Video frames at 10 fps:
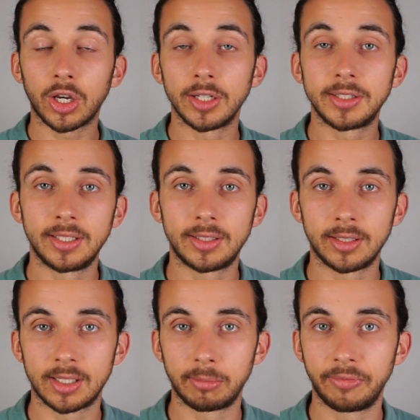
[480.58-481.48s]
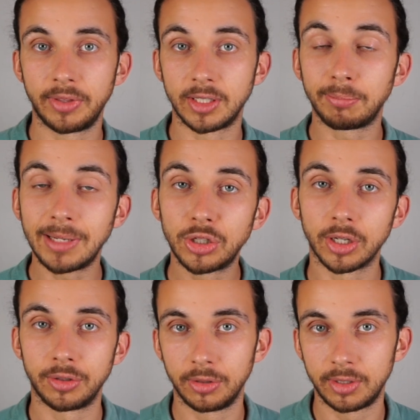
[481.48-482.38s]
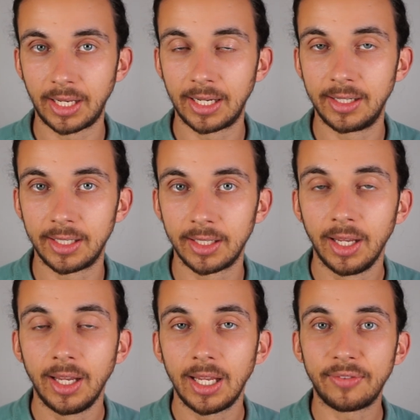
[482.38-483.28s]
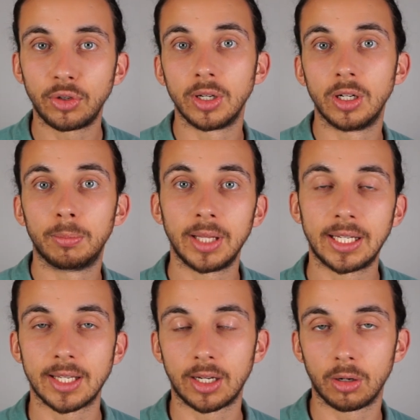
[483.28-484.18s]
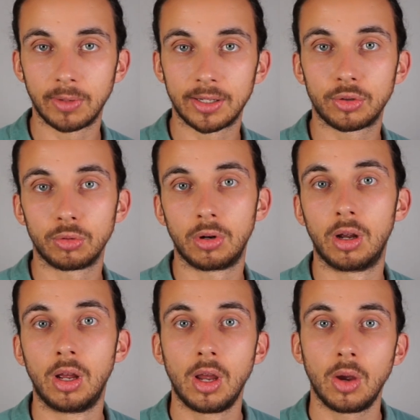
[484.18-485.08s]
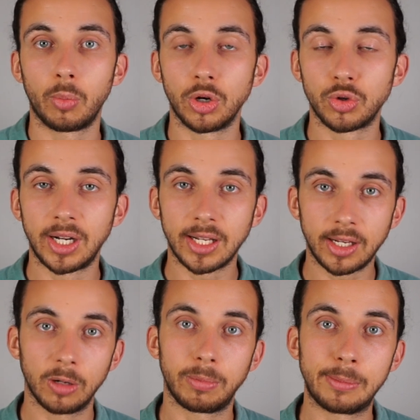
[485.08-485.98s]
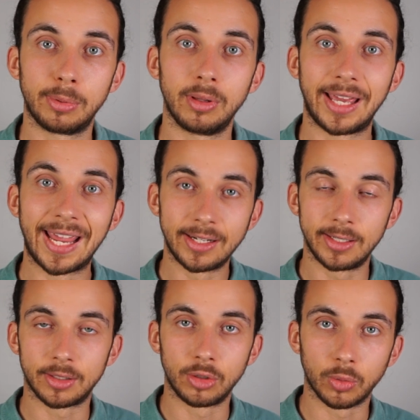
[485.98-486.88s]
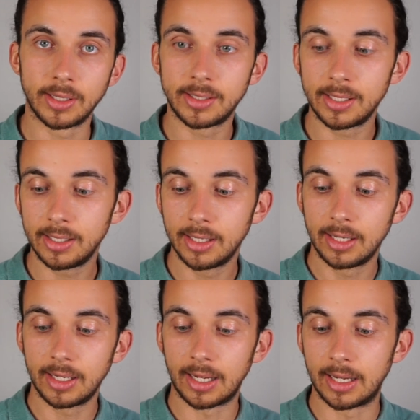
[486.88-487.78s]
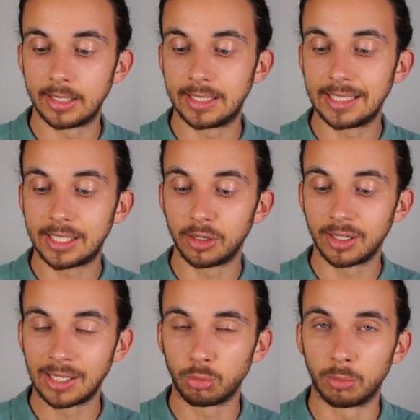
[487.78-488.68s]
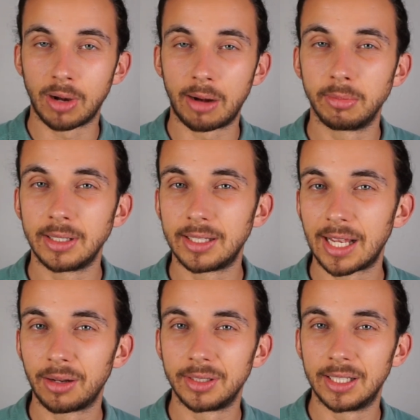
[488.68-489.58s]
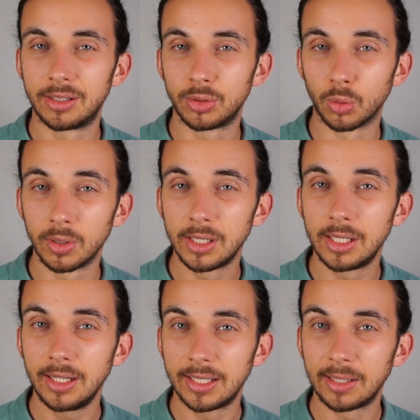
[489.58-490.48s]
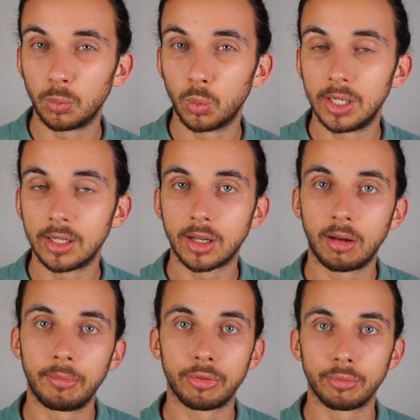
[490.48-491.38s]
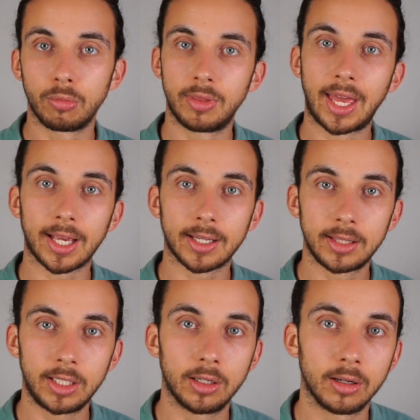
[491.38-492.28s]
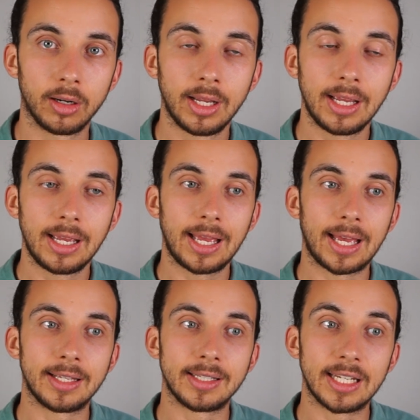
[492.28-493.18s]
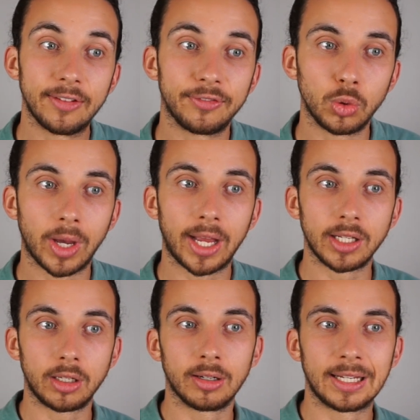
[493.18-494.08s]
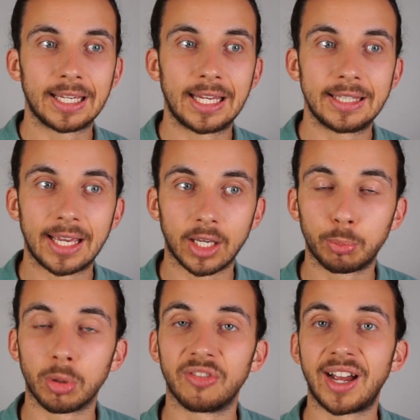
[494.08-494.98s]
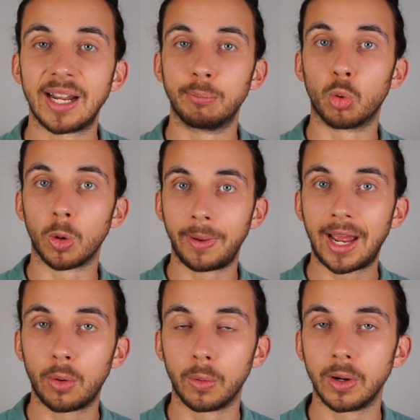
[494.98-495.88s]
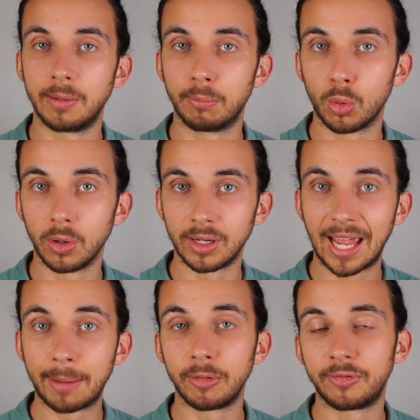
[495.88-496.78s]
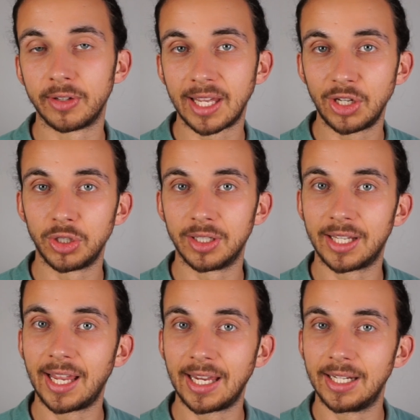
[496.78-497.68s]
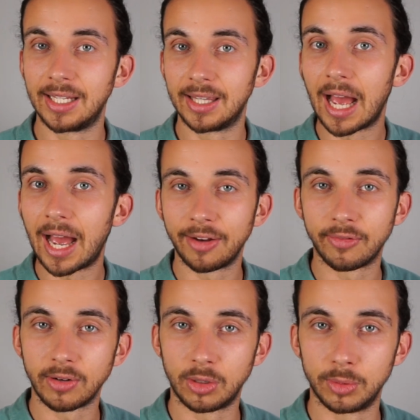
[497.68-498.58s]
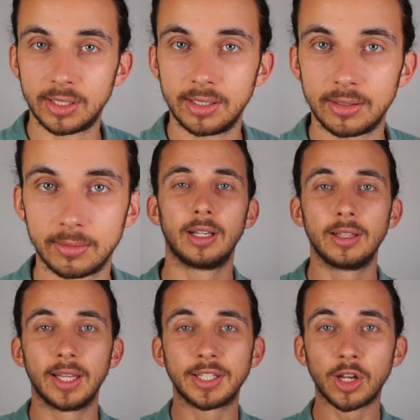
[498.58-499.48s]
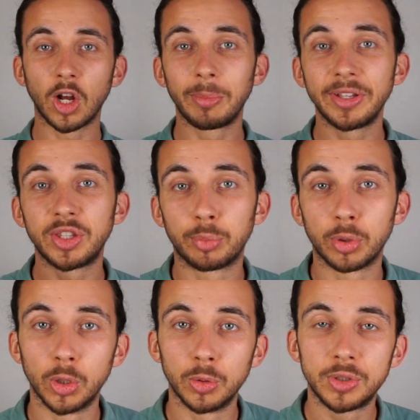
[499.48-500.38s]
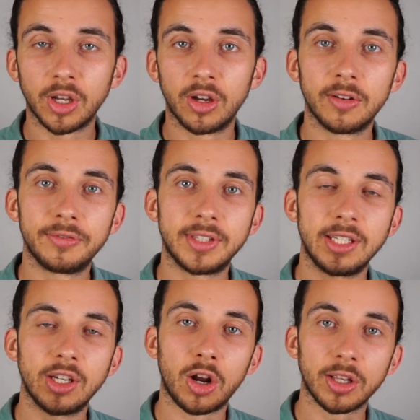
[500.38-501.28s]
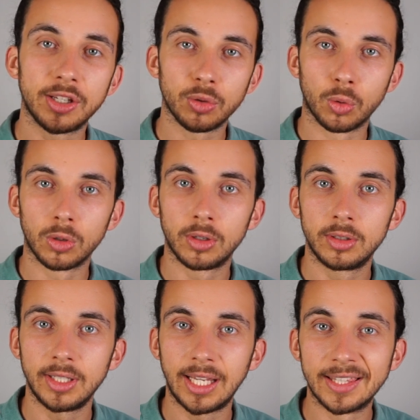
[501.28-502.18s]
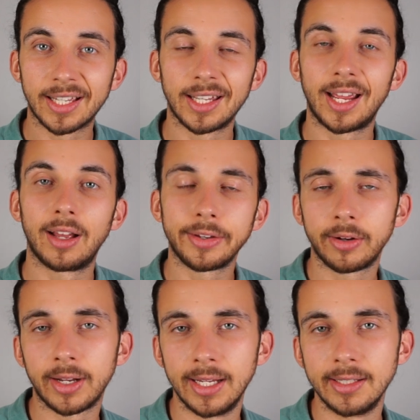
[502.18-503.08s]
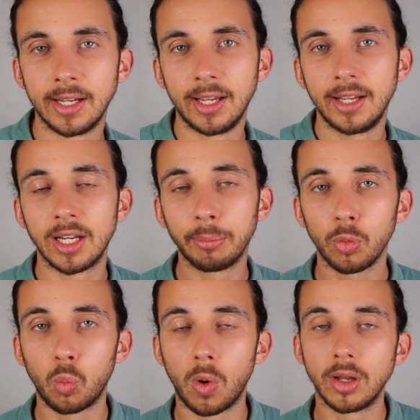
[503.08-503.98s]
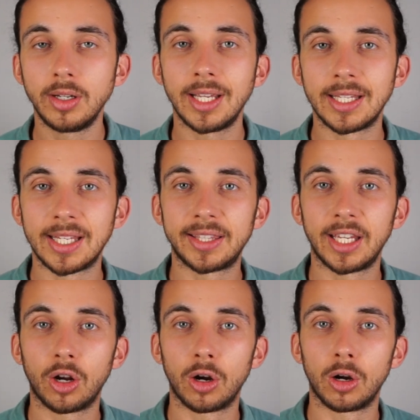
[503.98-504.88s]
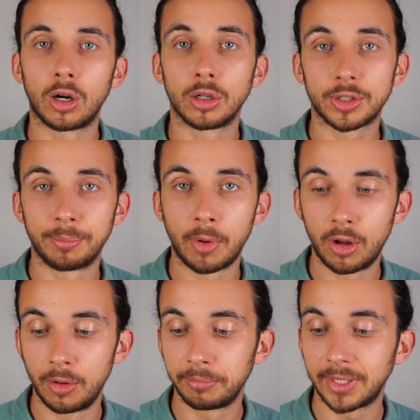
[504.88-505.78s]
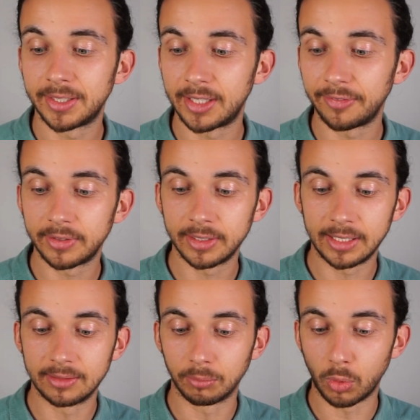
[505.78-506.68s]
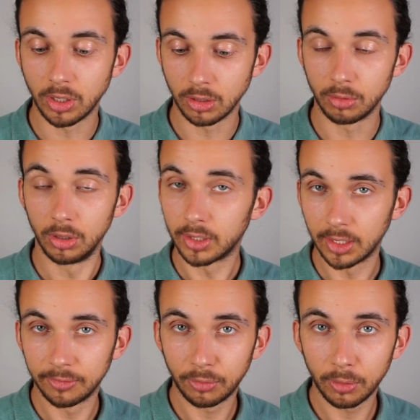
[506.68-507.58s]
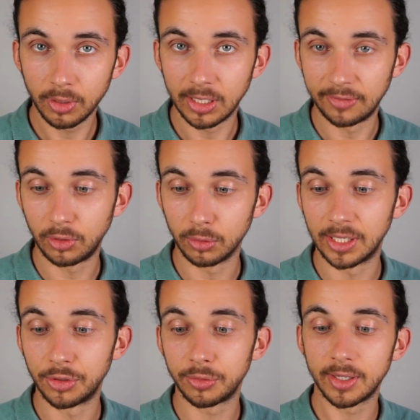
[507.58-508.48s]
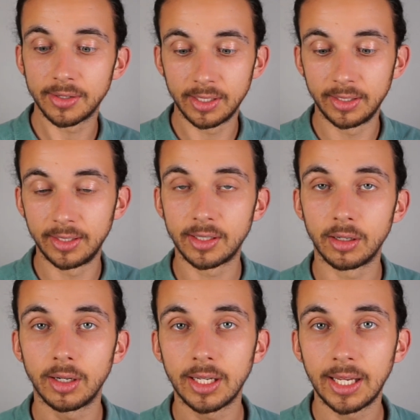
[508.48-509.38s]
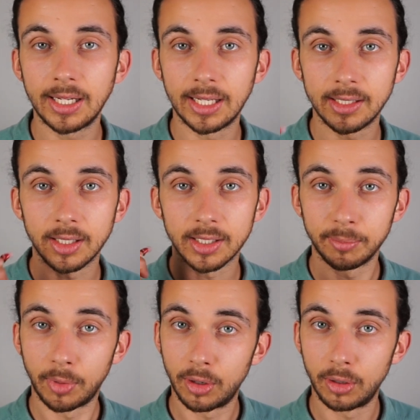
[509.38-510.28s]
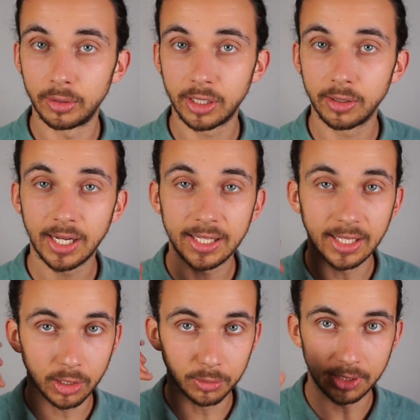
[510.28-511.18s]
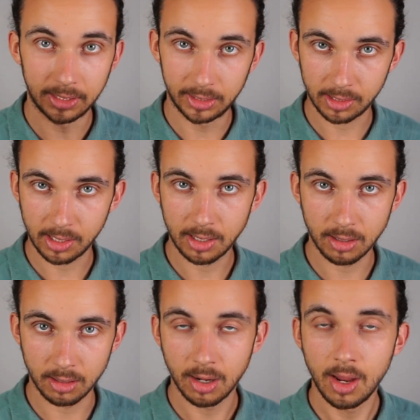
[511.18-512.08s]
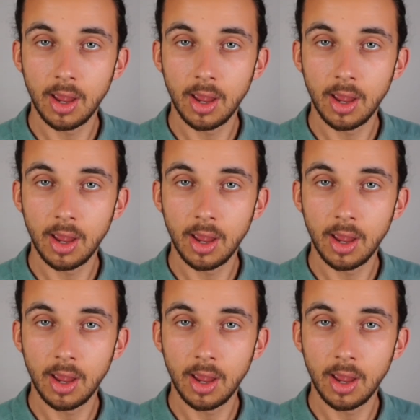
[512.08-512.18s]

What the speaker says: cuts into some of the speech understanding. If you're in a place like a restaurant where you're trying to hear people and it's noisy, these hearing aids would probably sound distorted and they wouldn't come through that clear as if you had a hearing aid that could provide more power and more amplification gain in the high frequencies. Let's talk about the pros of the Audicus Aura in-the-canal hearing aids. Number one is that they are small. That's definitely what you're looking for if you're interested in this hearing aid, is a small hearing aid that goes in the ear.